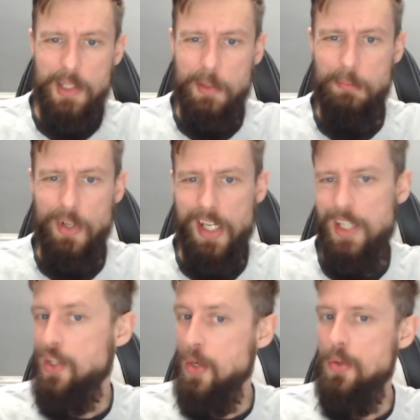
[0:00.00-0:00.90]
them like
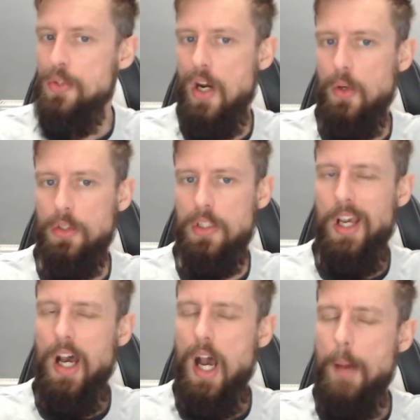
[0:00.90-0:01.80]
huge goals.
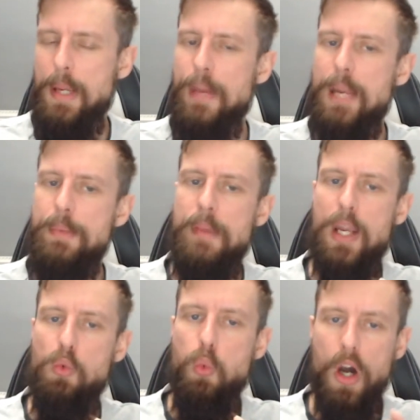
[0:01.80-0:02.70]
I mean, maybe
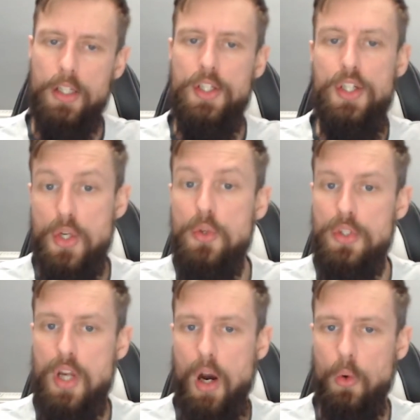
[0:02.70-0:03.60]
make one
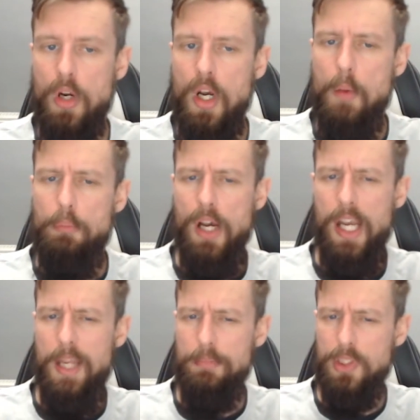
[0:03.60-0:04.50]
huge goal, but
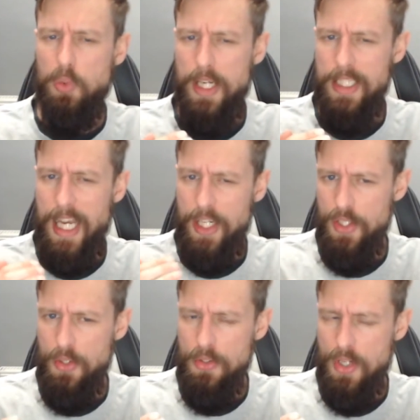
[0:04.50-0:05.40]
in between that
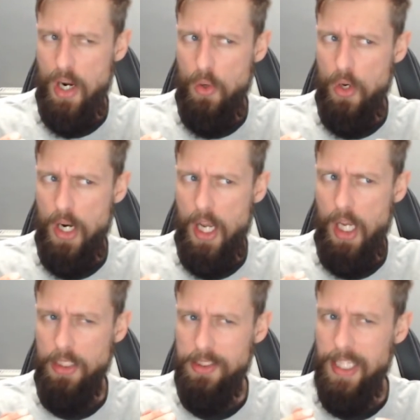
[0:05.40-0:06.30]
huge goal,
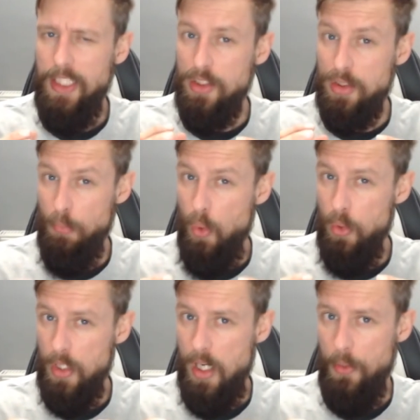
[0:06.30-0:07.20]
set
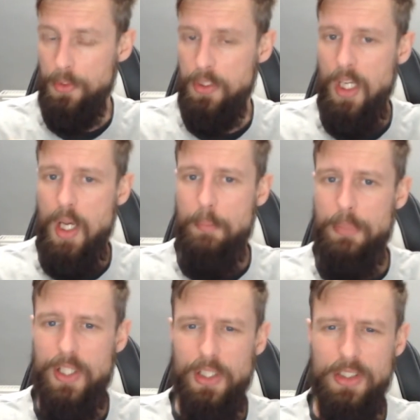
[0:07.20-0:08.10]
smaller goals.
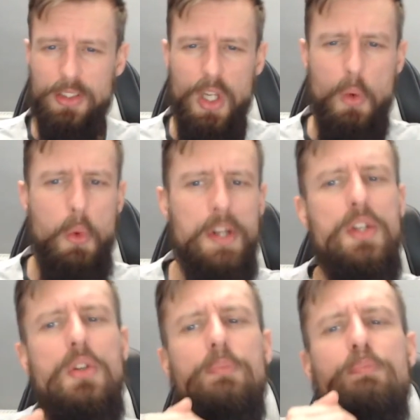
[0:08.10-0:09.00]
Because when
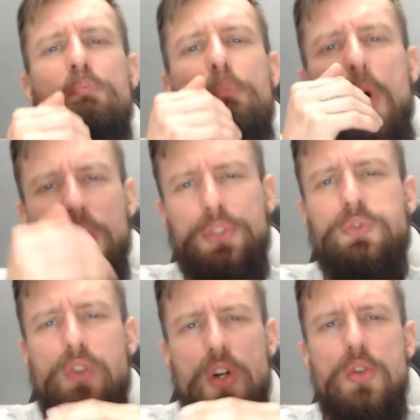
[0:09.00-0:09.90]
you bosh
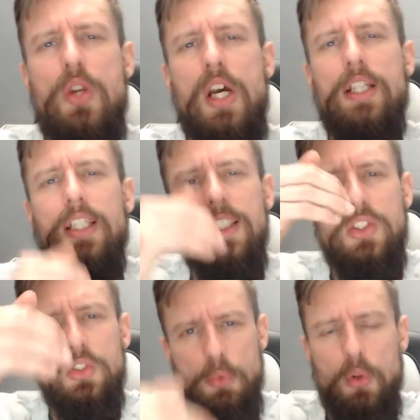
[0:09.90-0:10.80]
through these
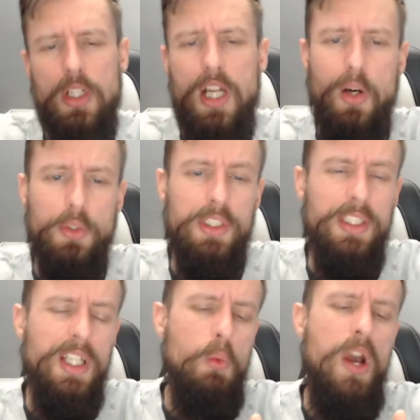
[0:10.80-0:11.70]
smaller goals,
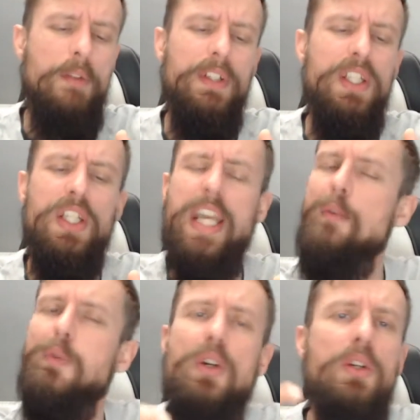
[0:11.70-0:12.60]
you know, whether you
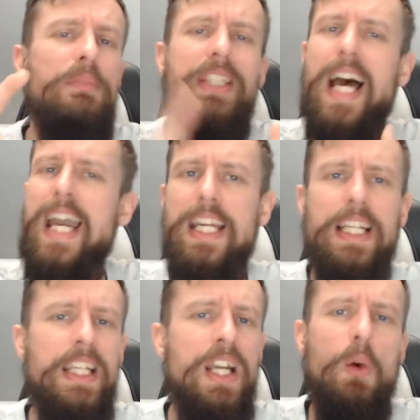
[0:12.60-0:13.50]
get through them
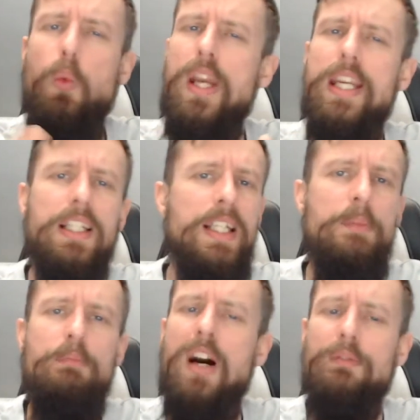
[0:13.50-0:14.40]
daily, weekly,
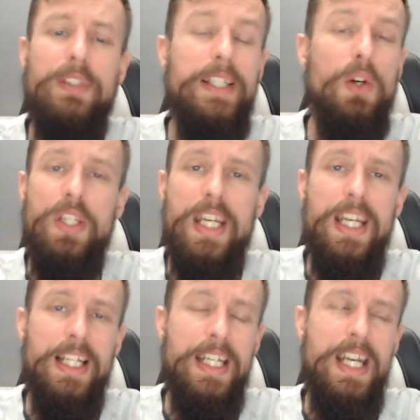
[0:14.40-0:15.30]
monthly, or
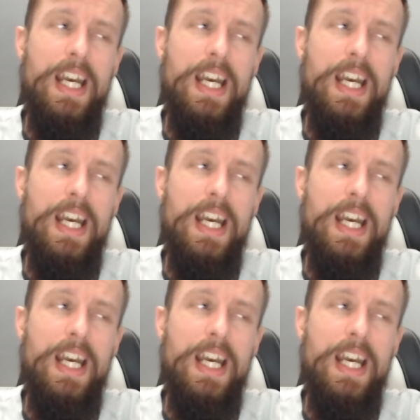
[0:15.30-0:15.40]
yearly,